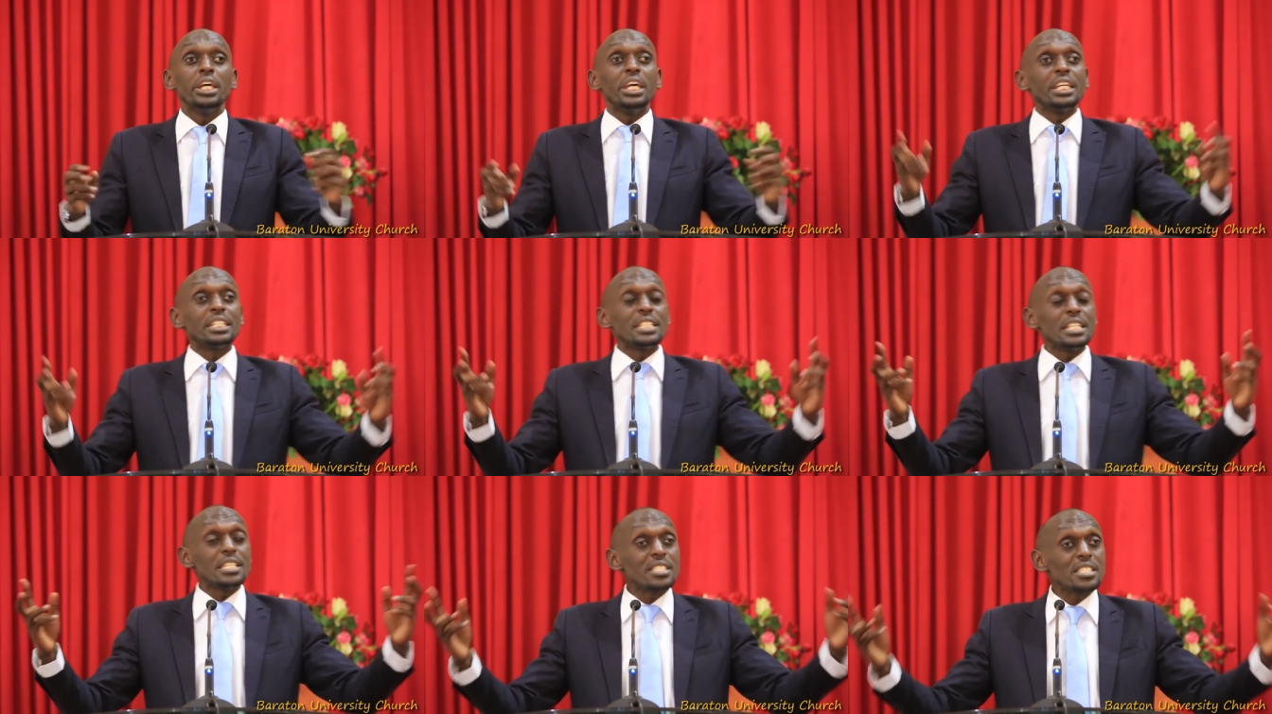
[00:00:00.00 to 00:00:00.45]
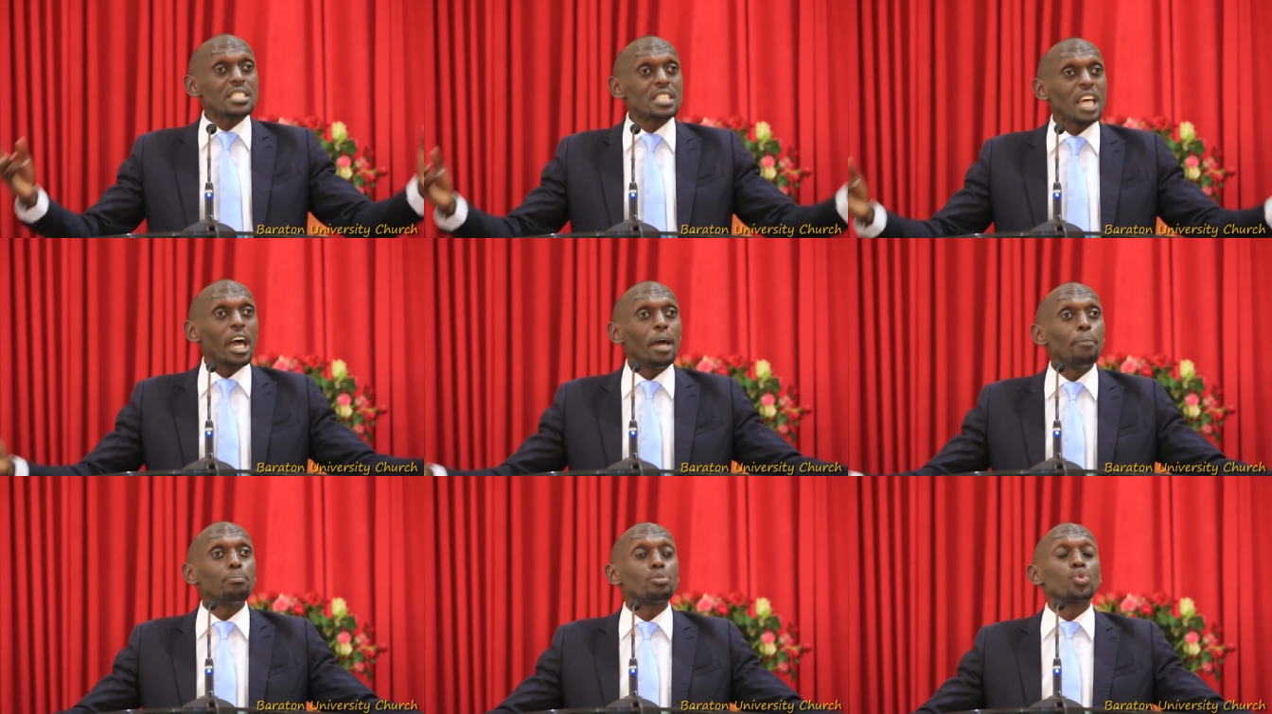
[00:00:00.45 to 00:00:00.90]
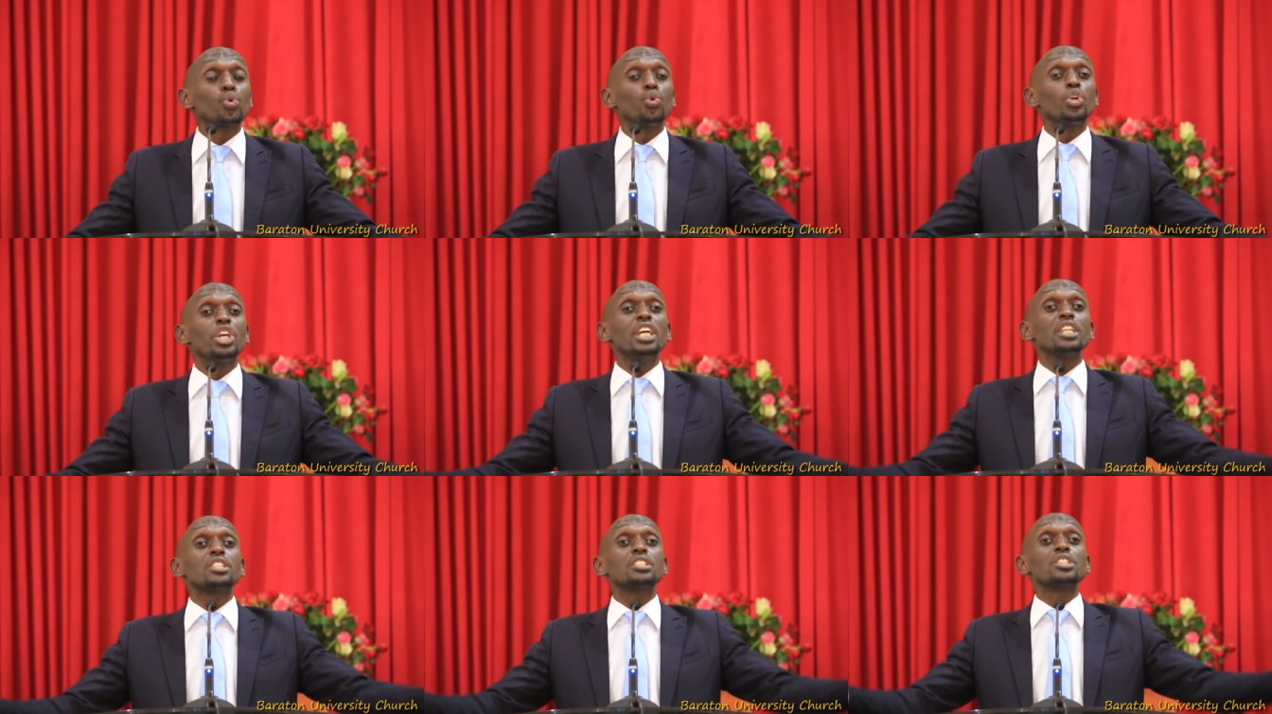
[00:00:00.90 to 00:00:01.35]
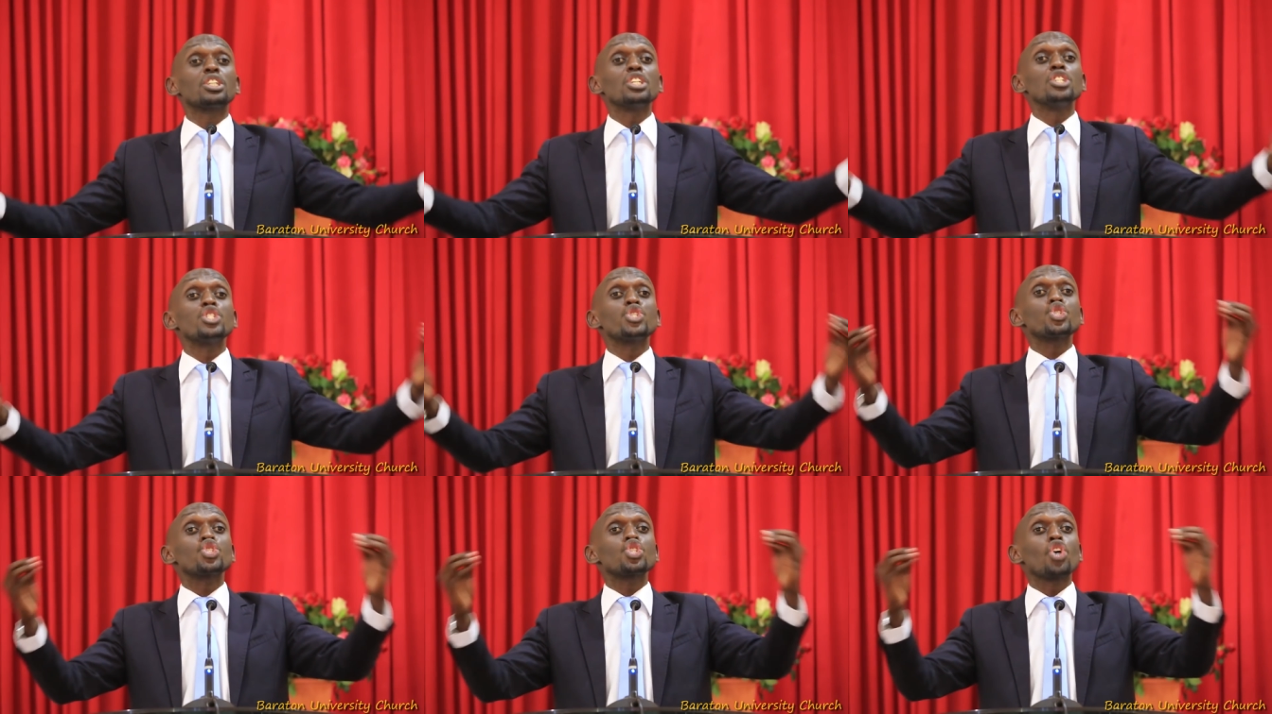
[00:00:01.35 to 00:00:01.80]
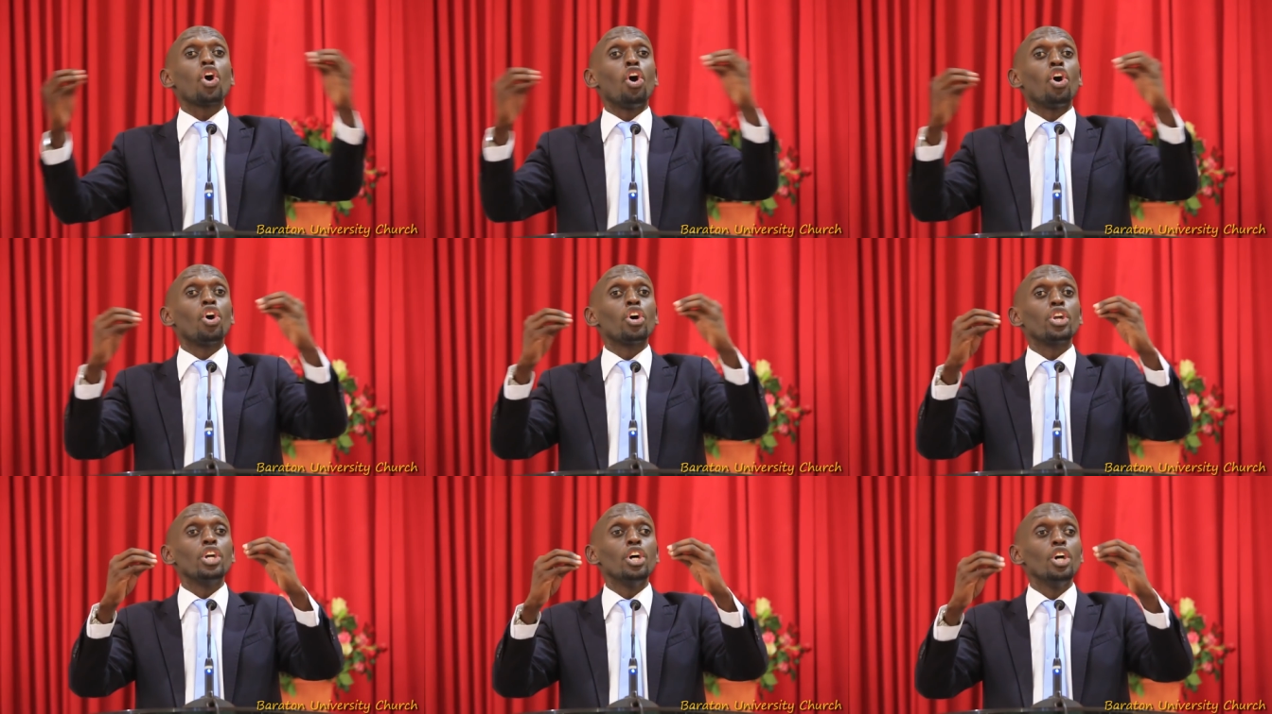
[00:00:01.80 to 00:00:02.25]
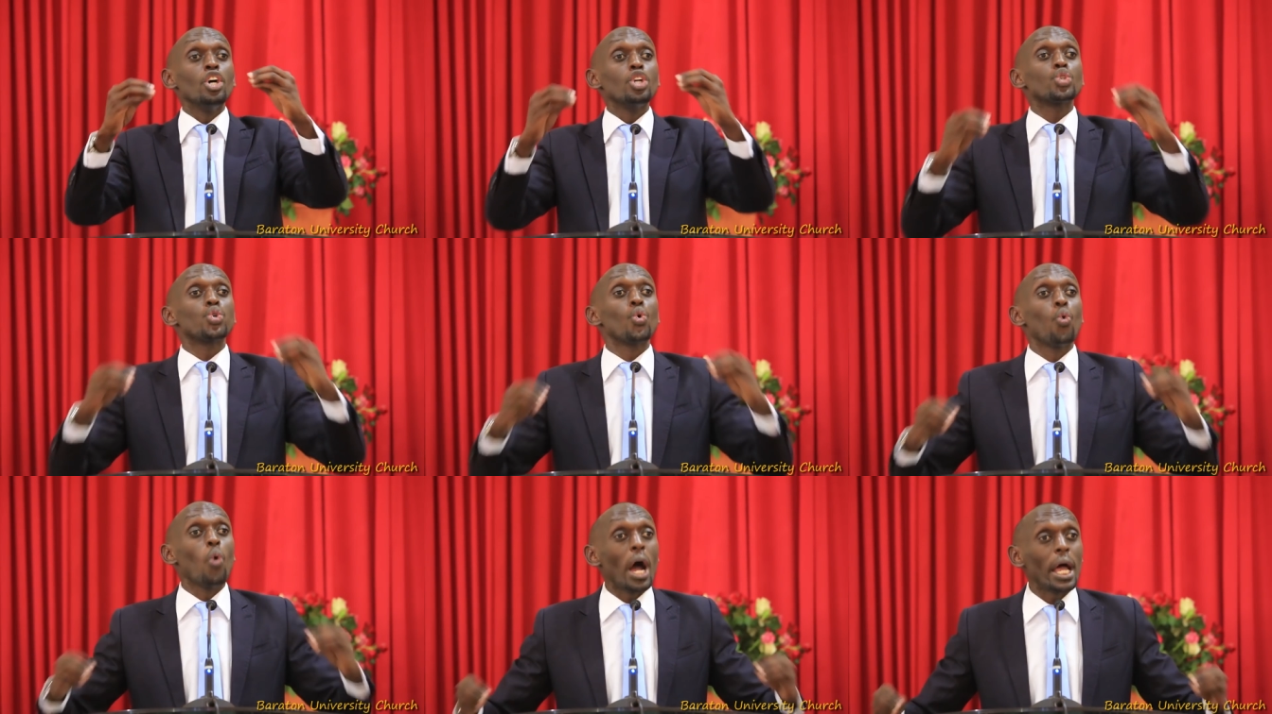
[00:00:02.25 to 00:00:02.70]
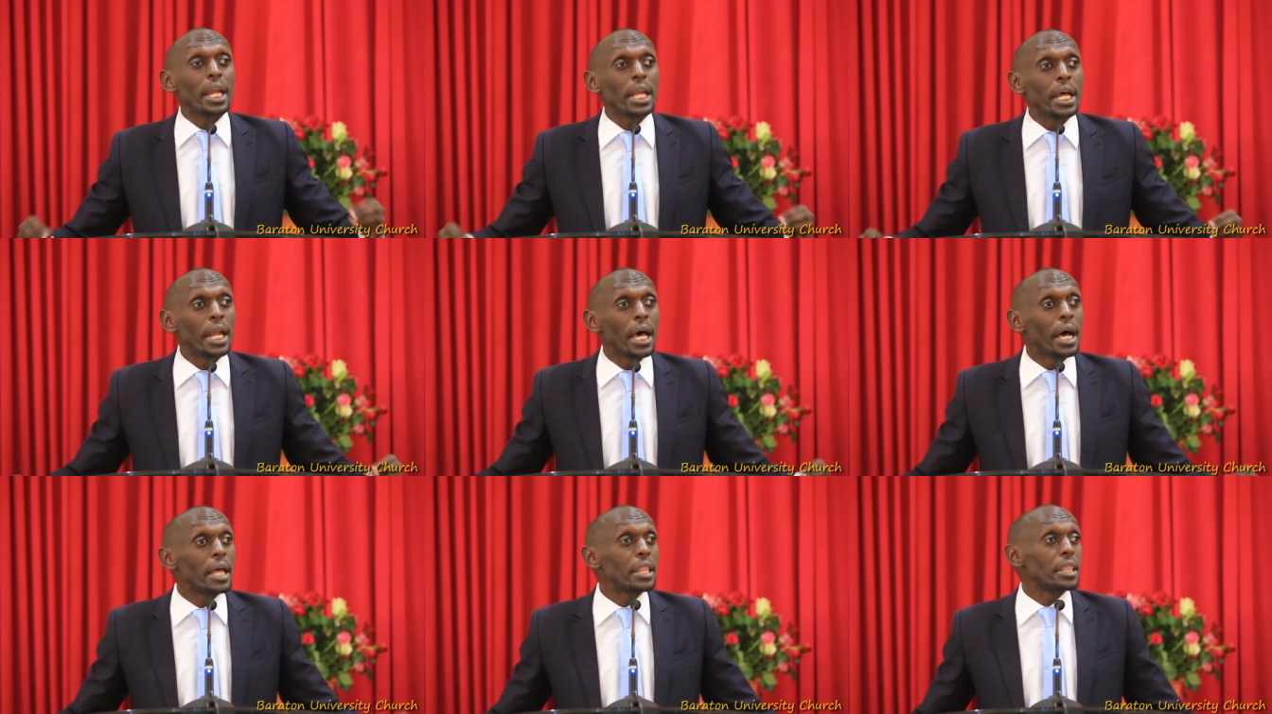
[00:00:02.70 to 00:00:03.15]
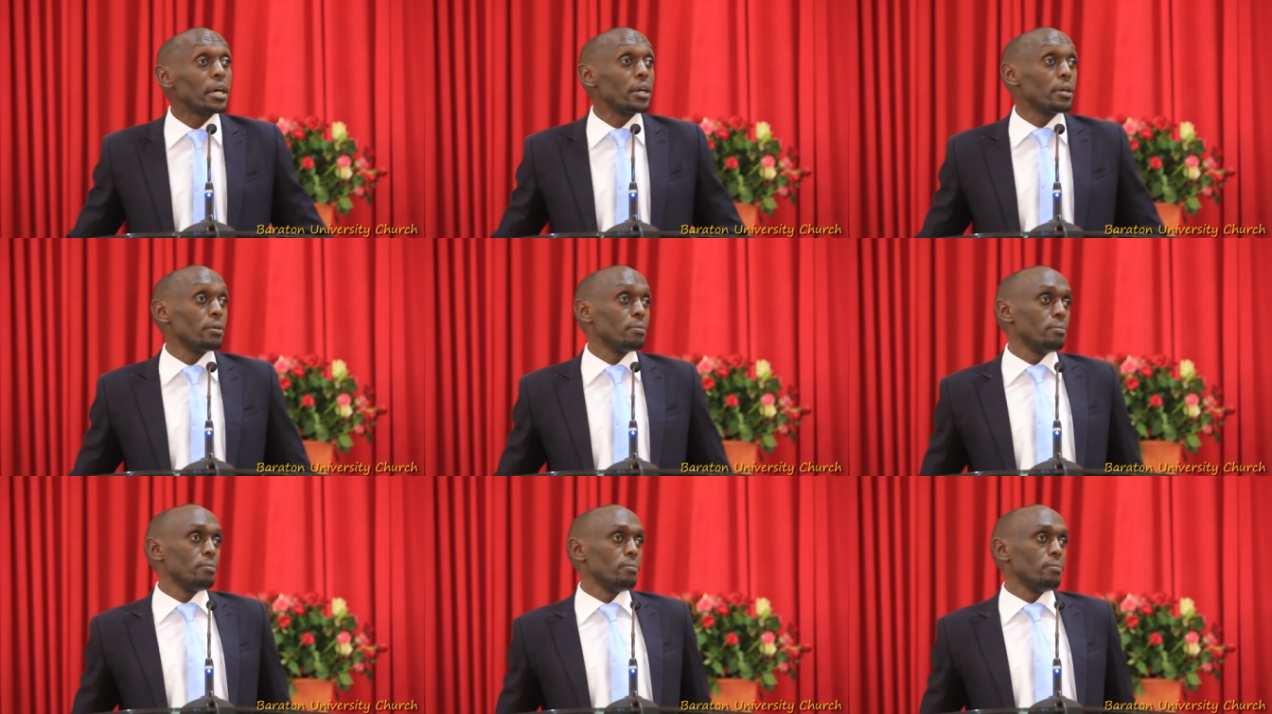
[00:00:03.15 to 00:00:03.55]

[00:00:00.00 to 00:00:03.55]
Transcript: it is time to get restored to one another.